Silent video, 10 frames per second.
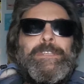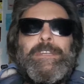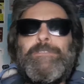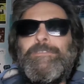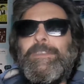that
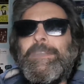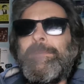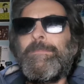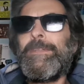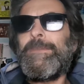affair,
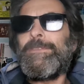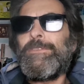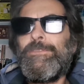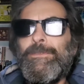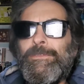but that was a
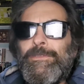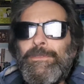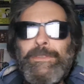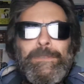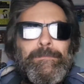true
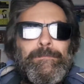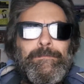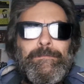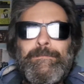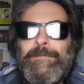story.
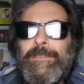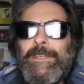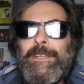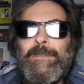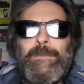
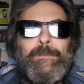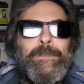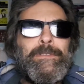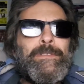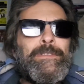Terrible
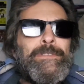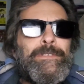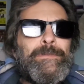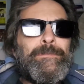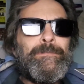business.